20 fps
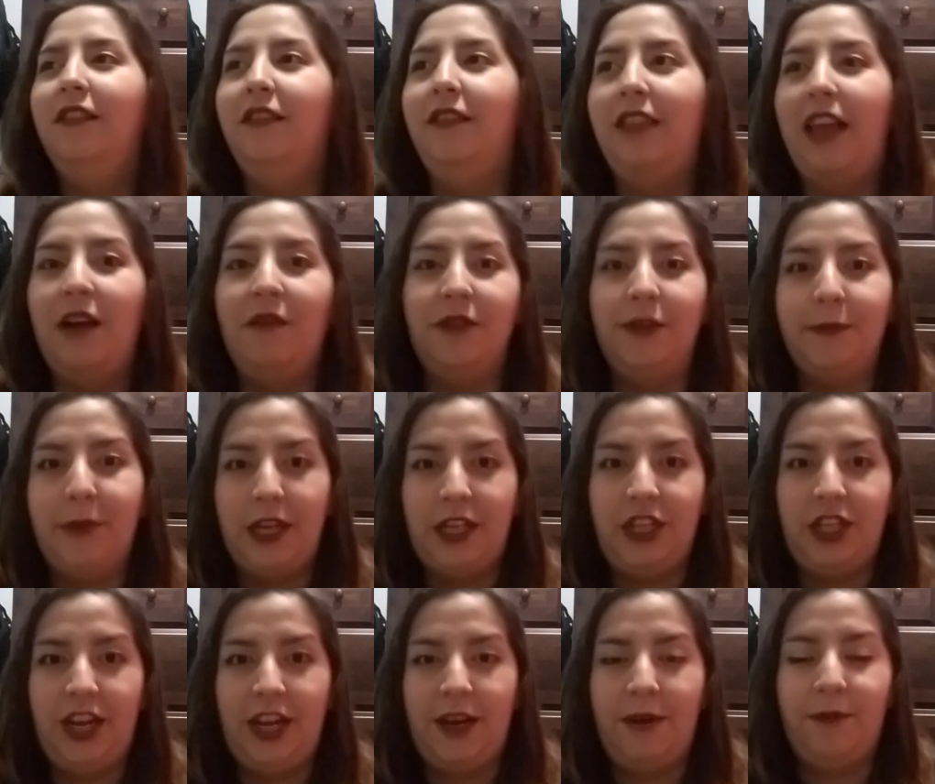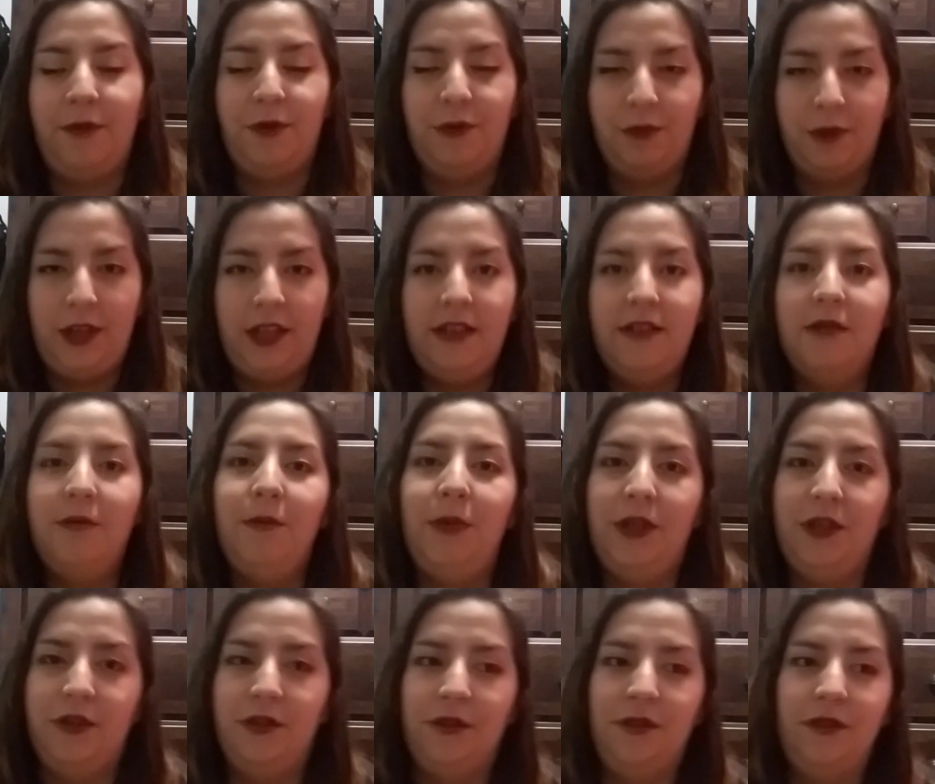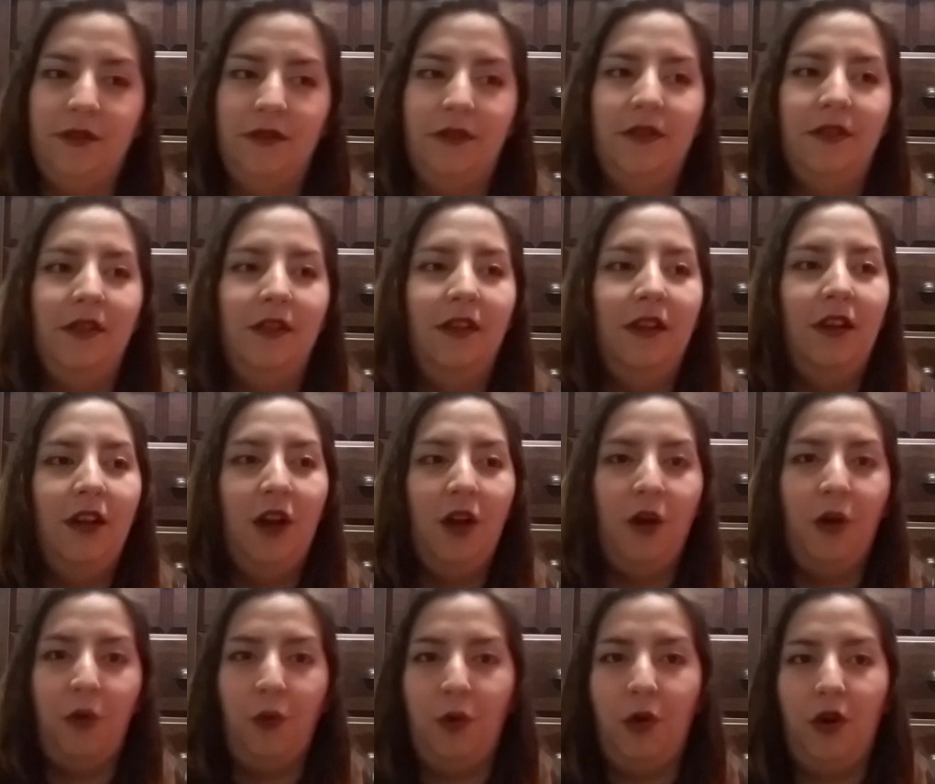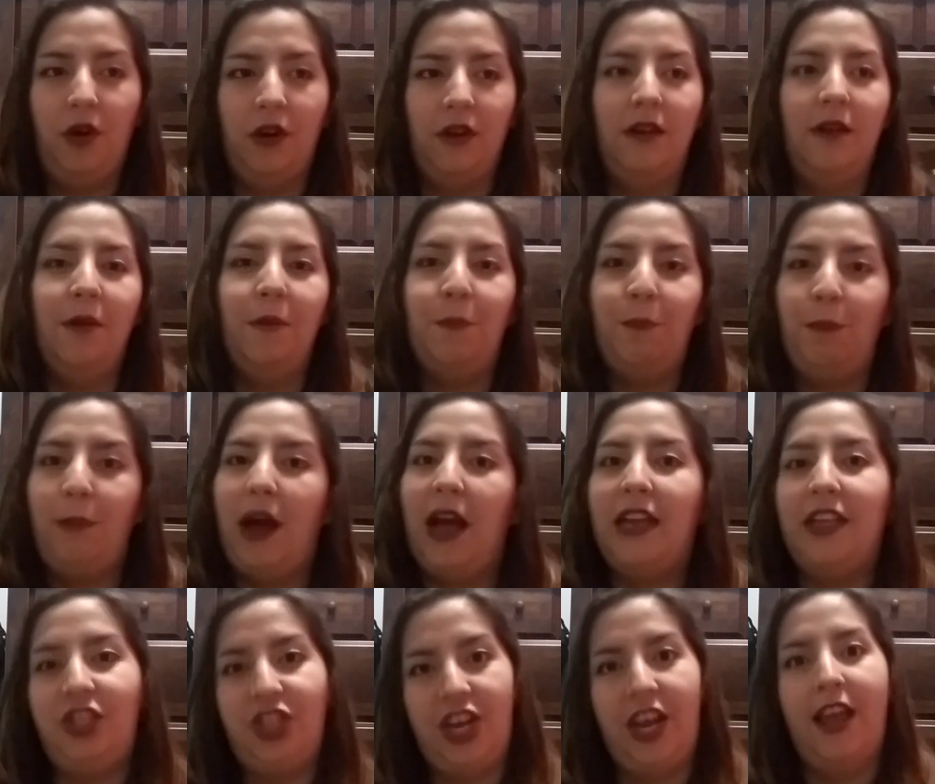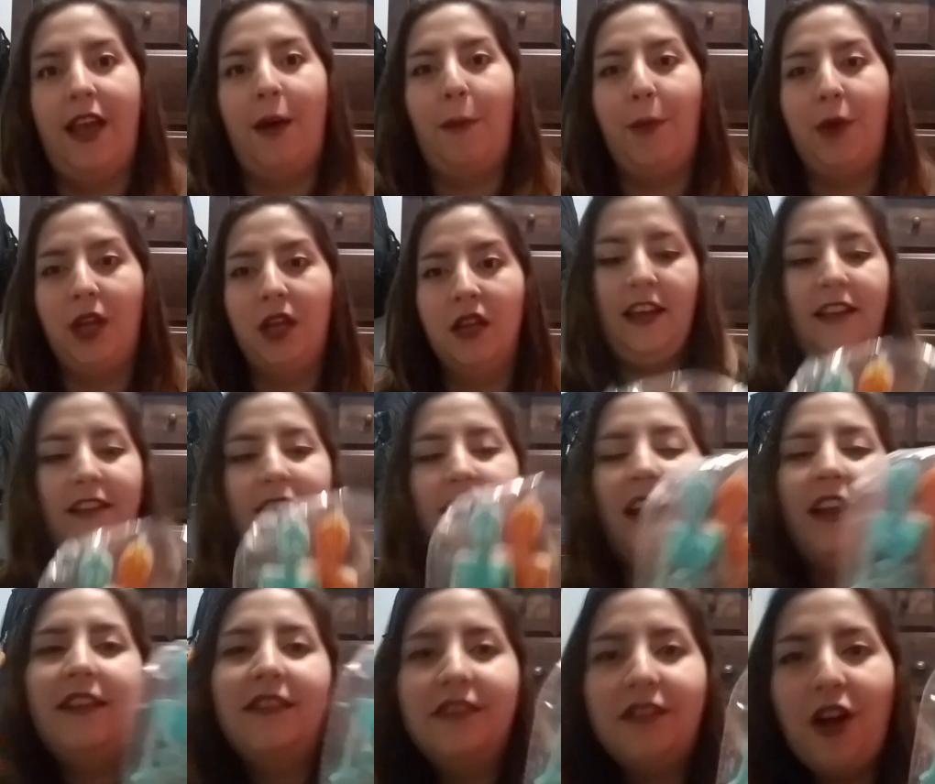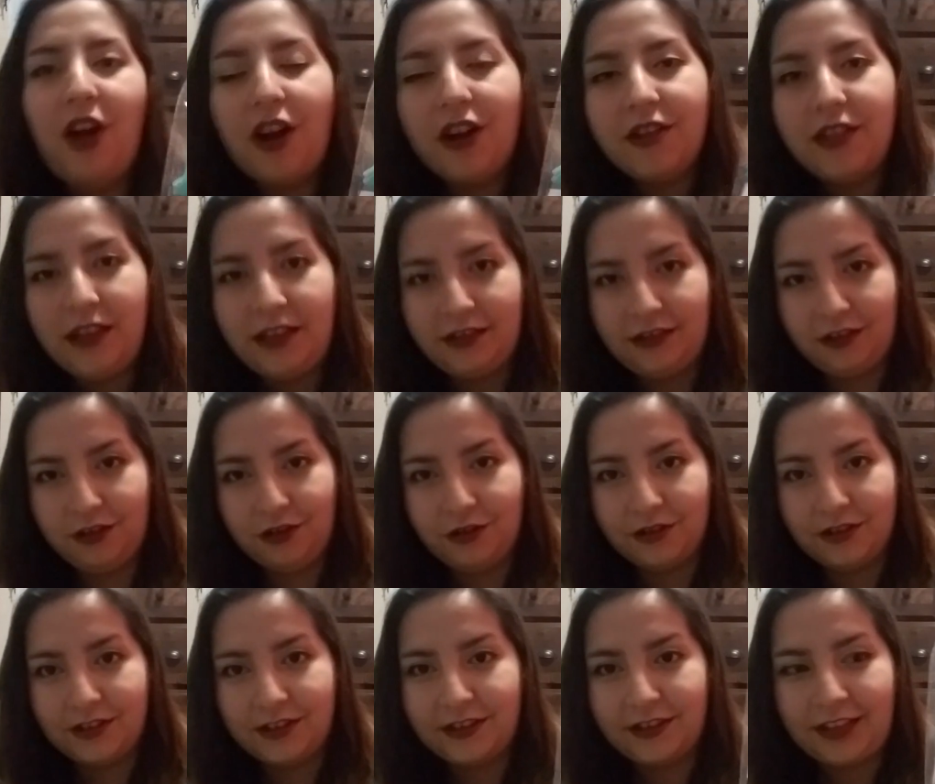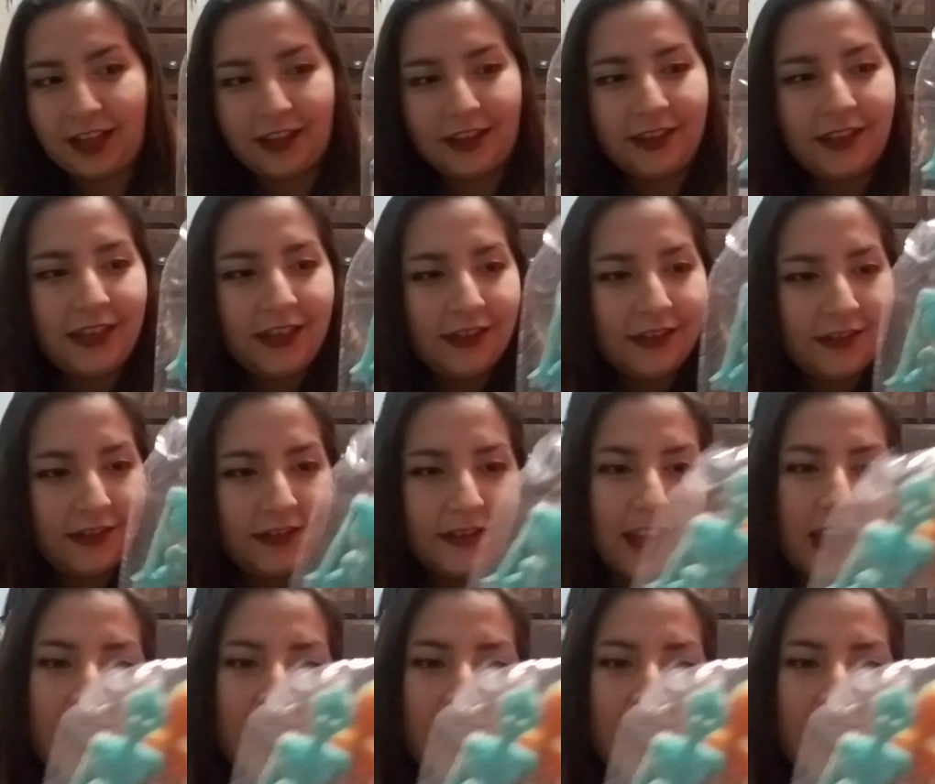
That was my jam. The rings and pencils were my jam. Next are these little skeletons.